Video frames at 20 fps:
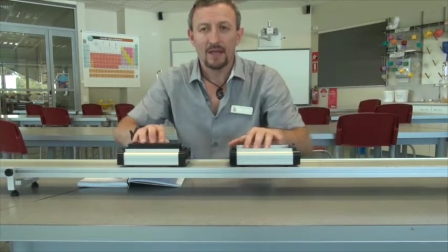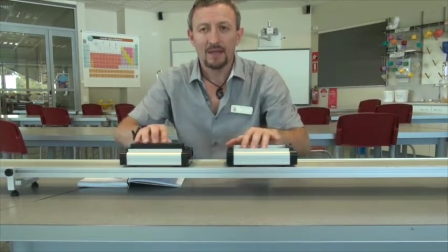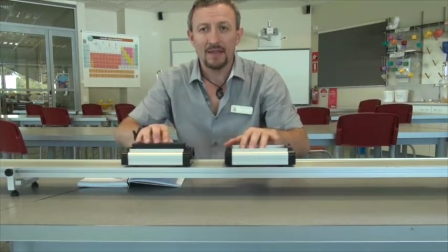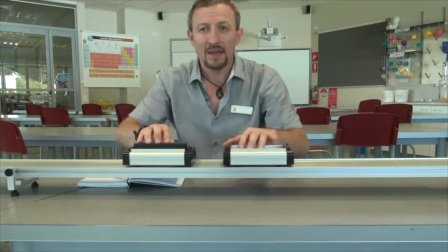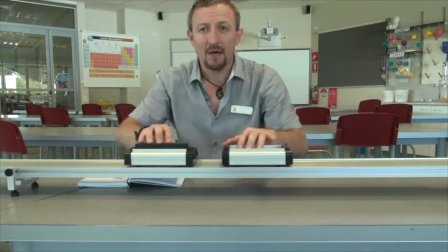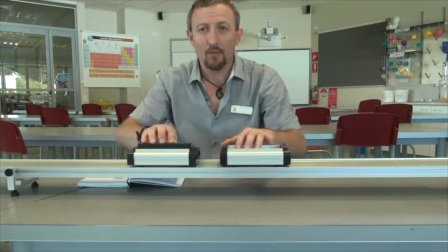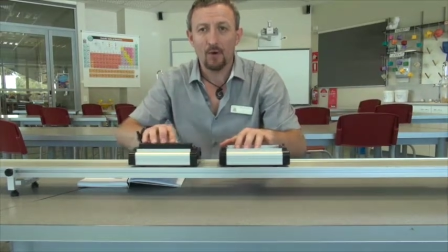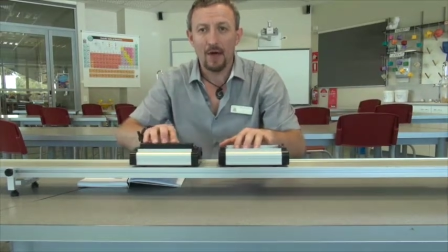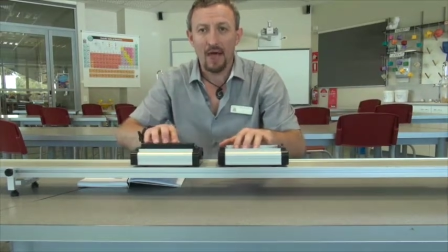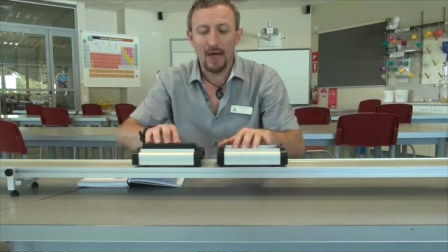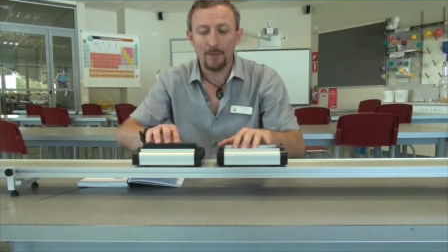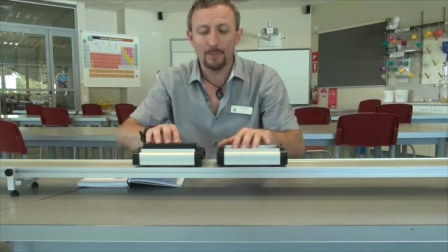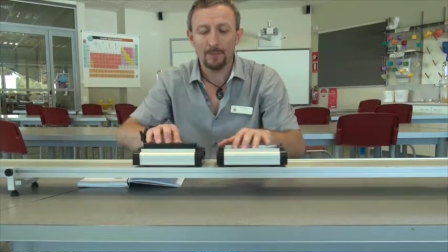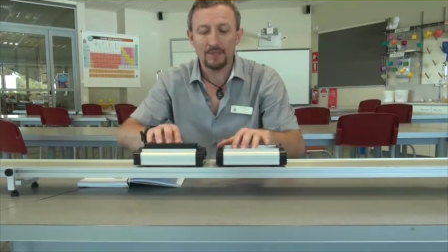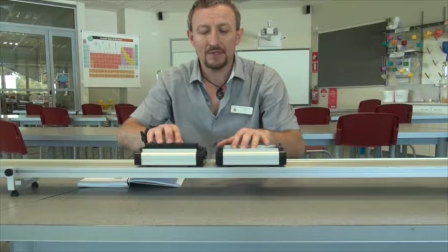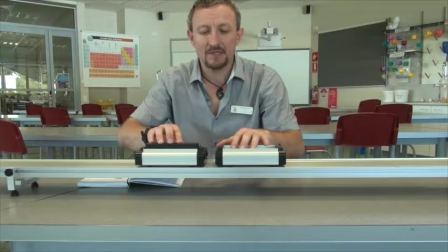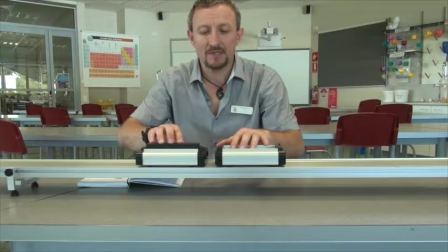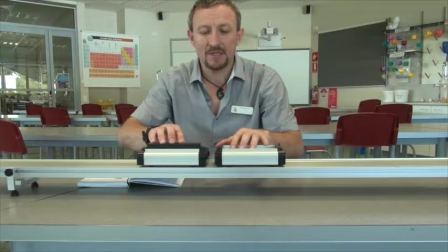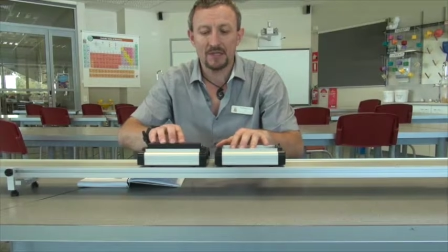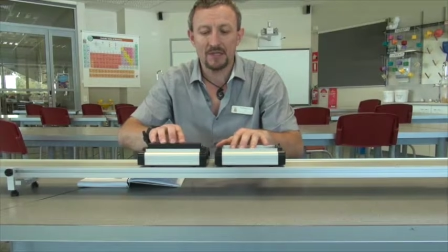Now what
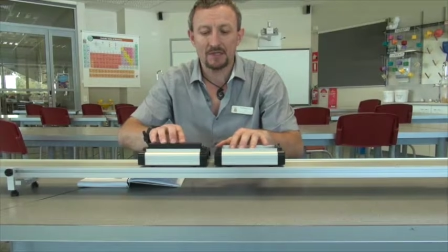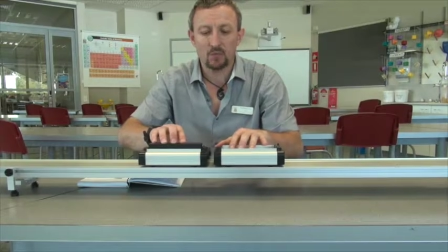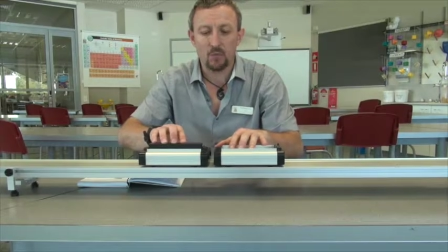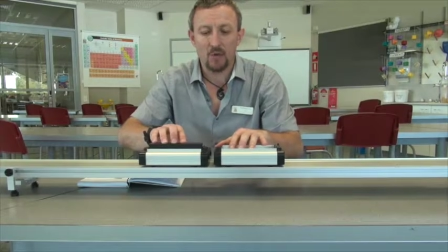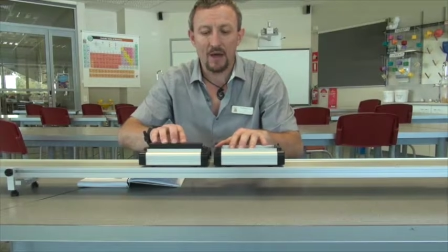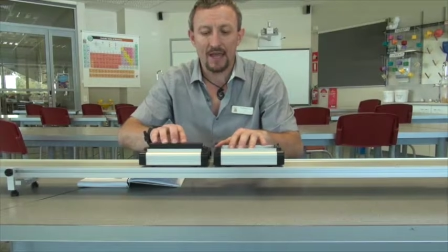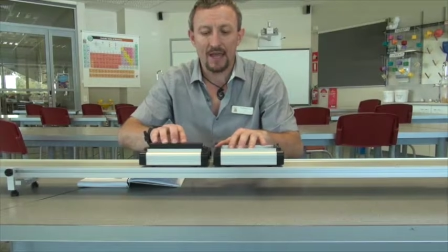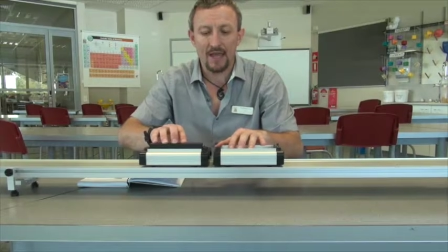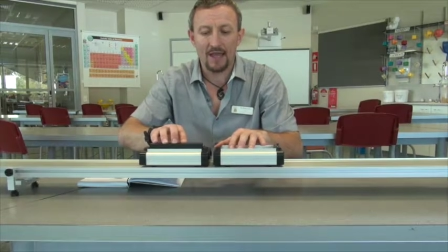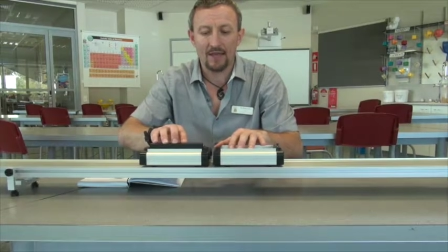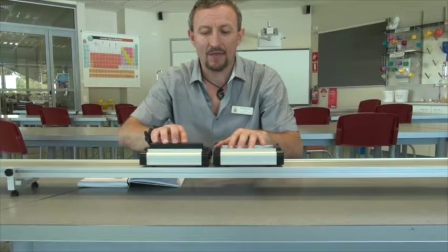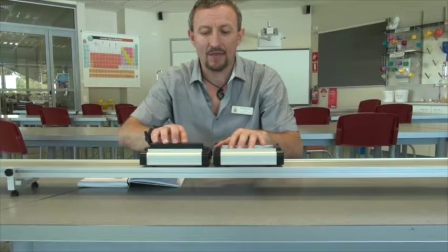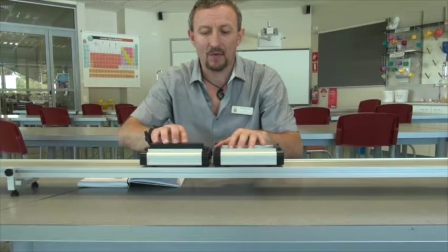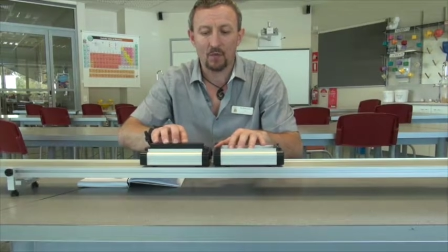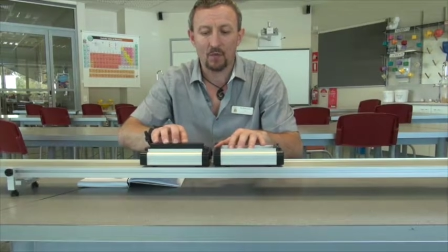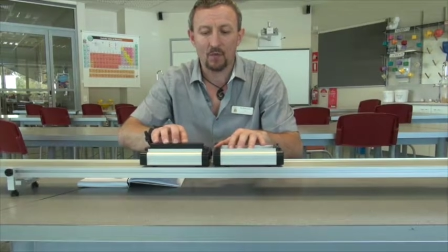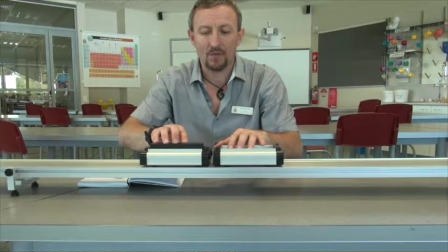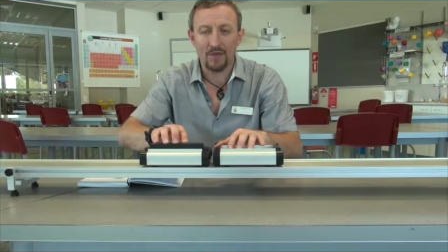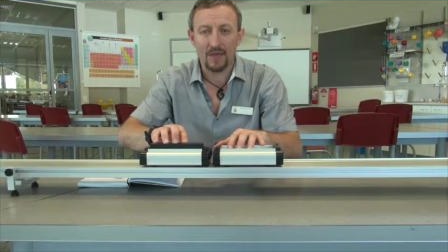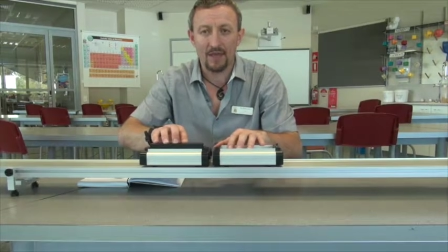happens is when
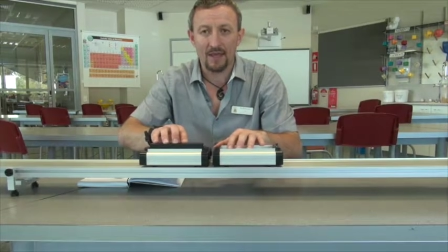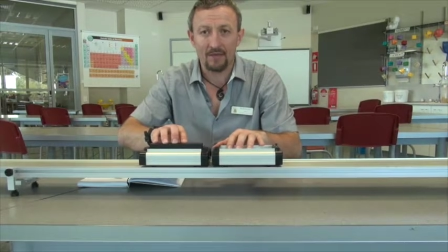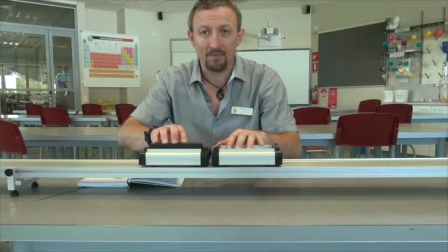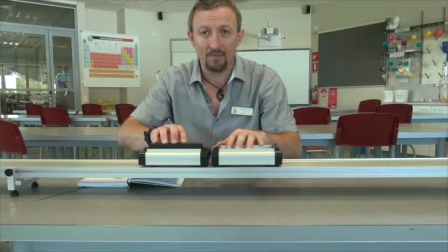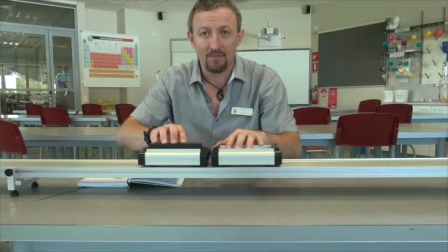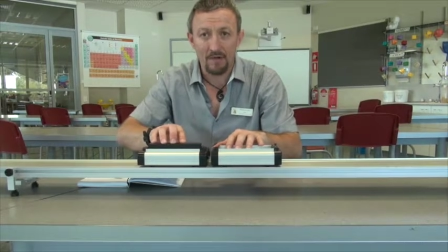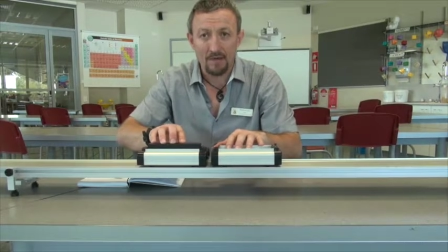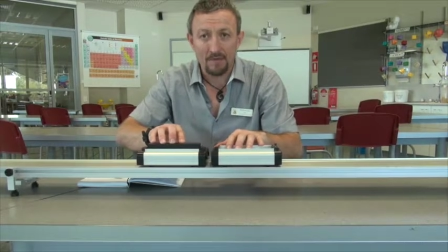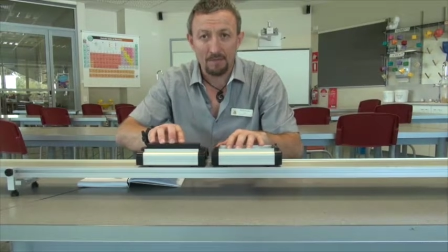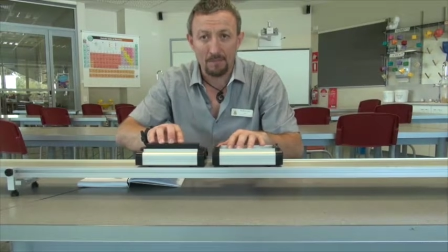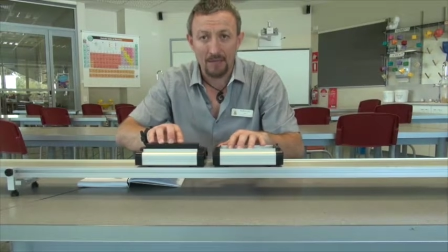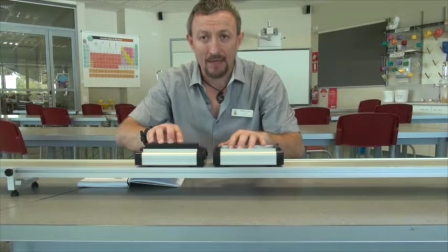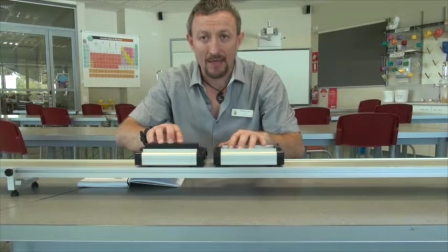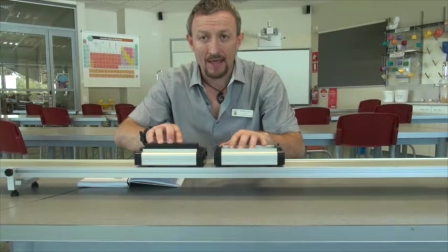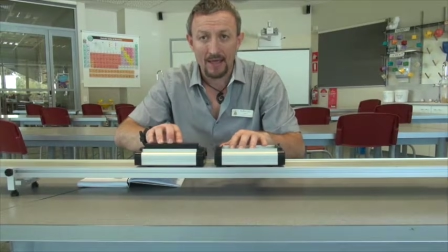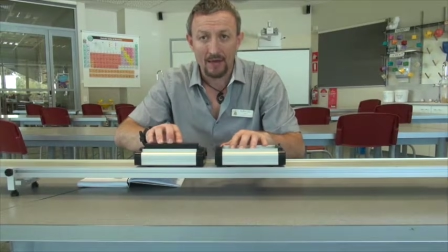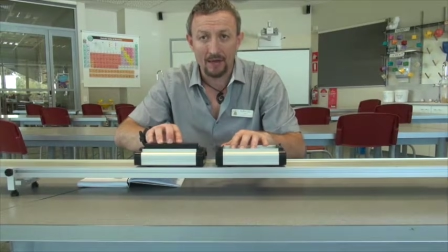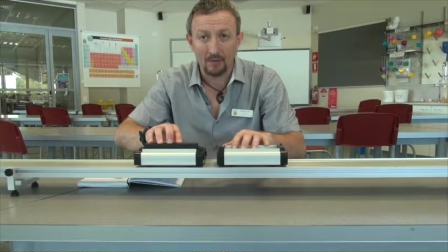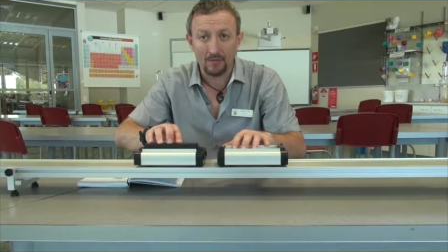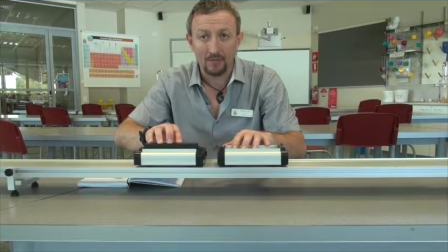they
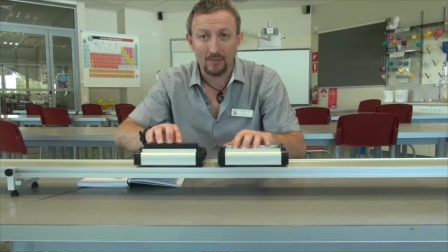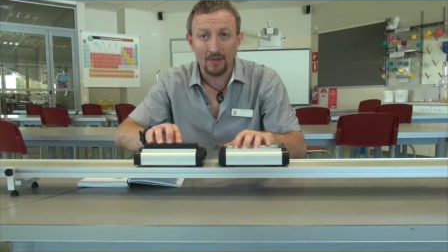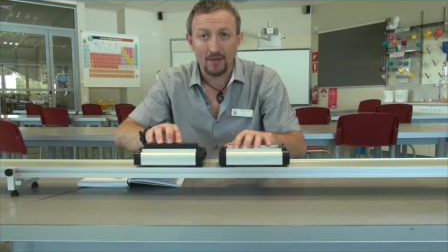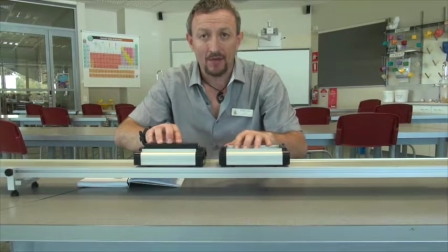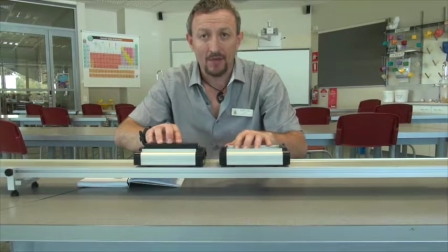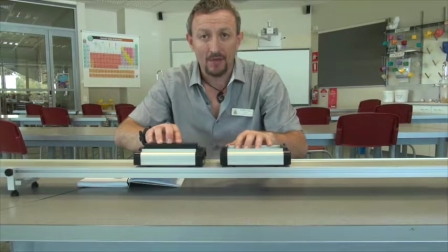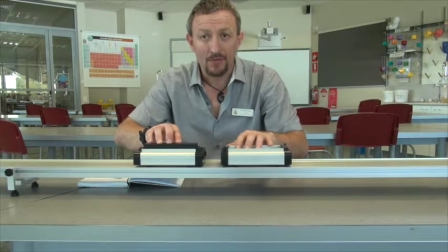rebound,